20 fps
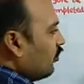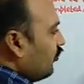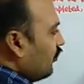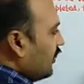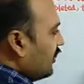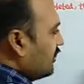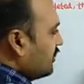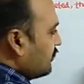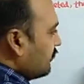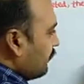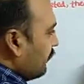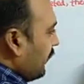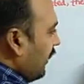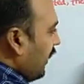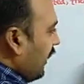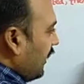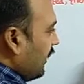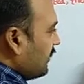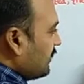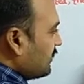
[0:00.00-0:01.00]
which
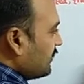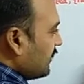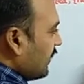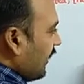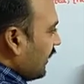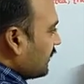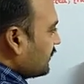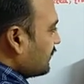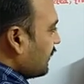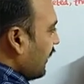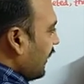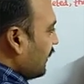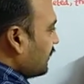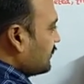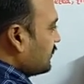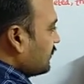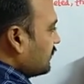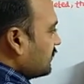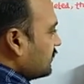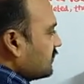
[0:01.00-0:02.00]
meets
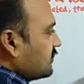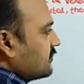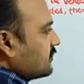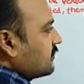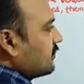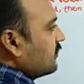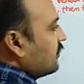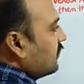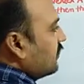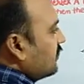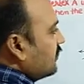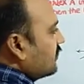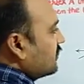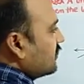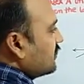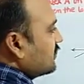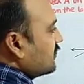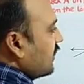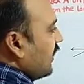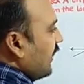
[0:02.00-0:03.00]
x-axis. This
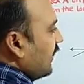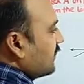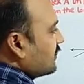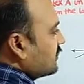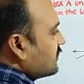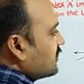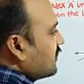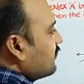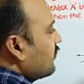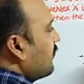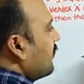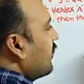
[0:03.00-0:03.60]
is axis of